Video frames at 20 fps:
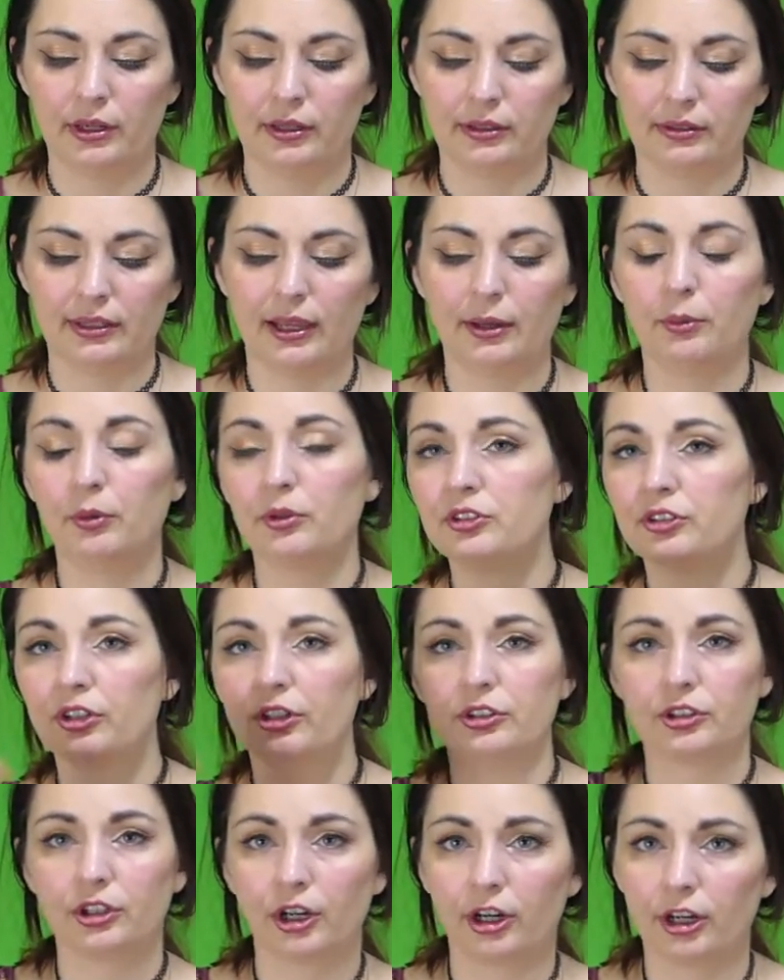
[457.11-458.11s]
They will
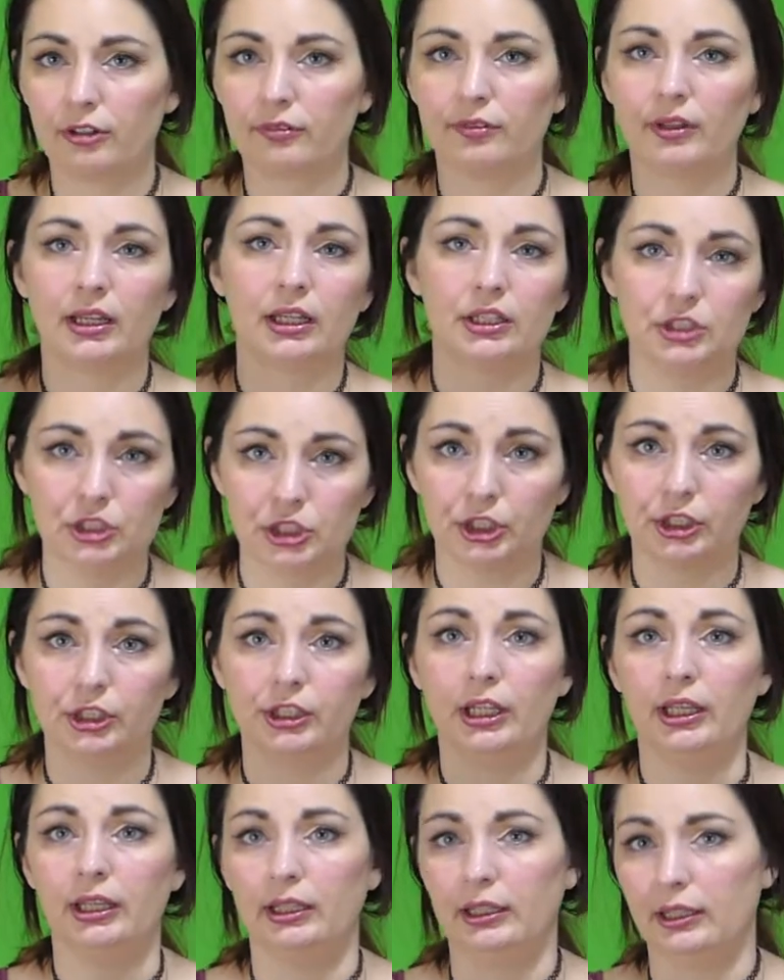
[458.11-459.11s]
start curving and
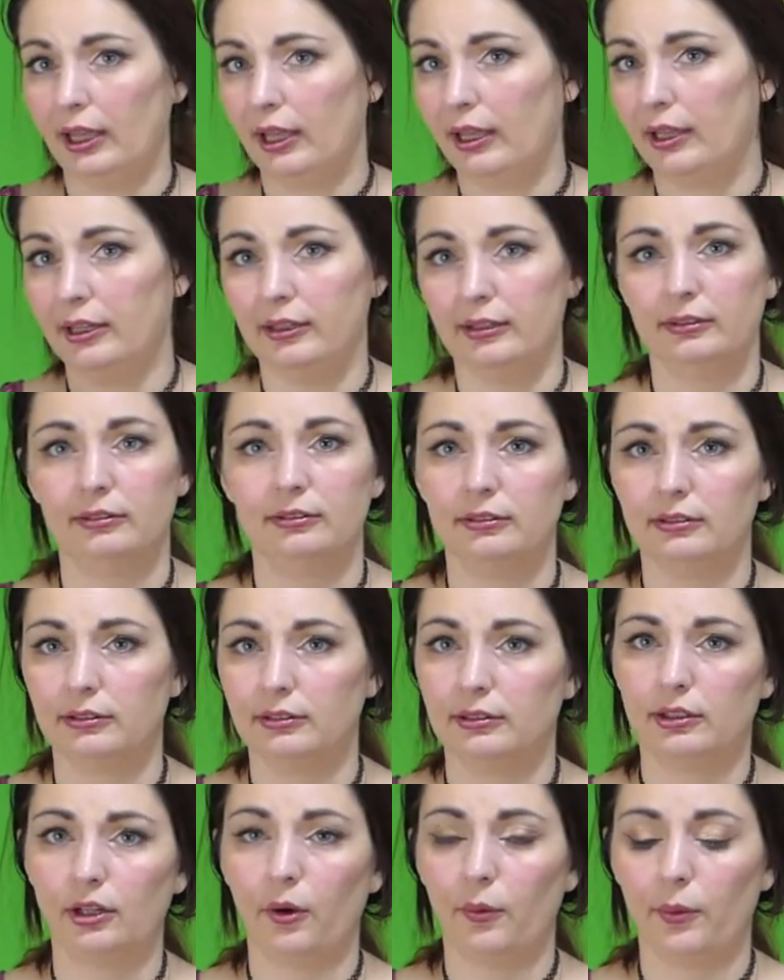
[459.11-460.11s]
turning and
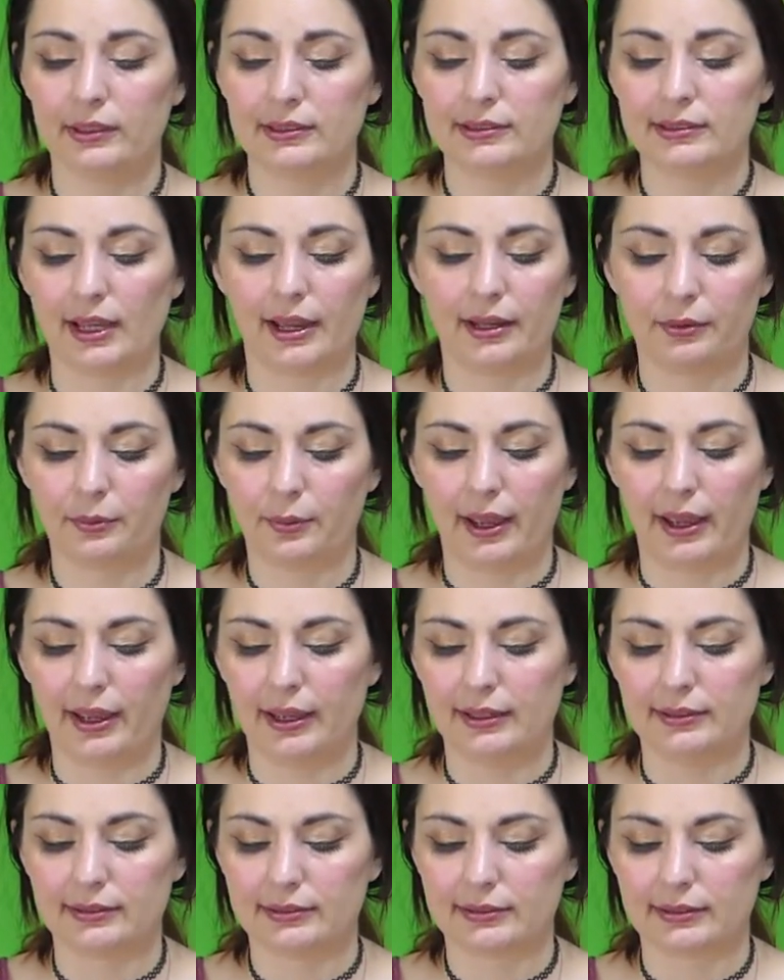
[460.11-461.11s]
going
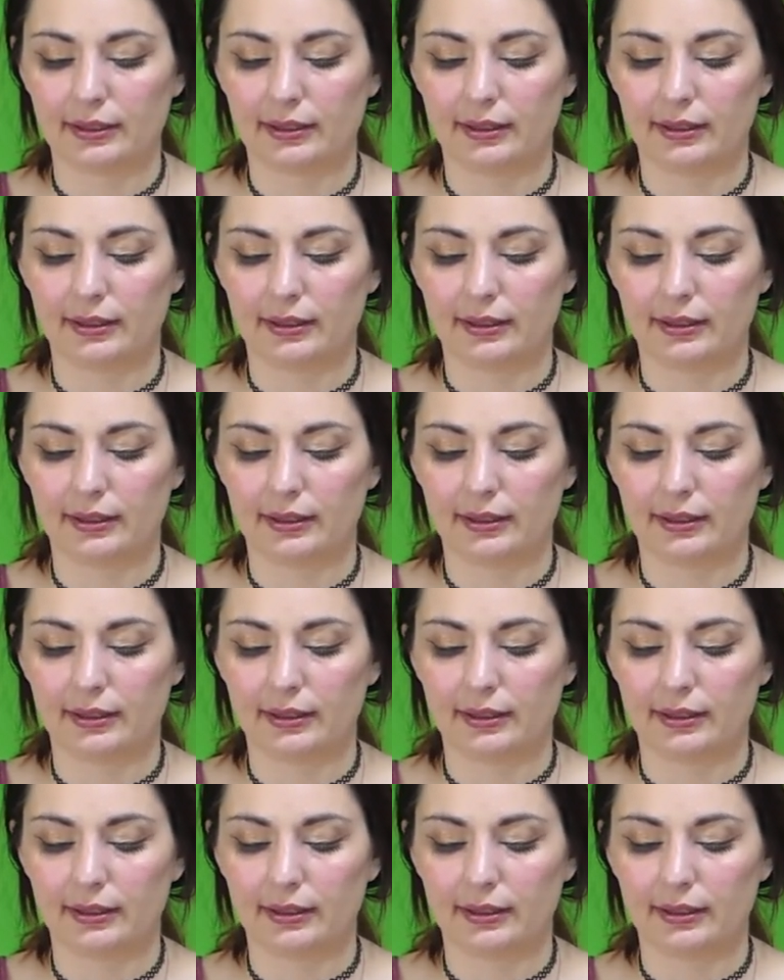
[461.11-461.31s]
sideways,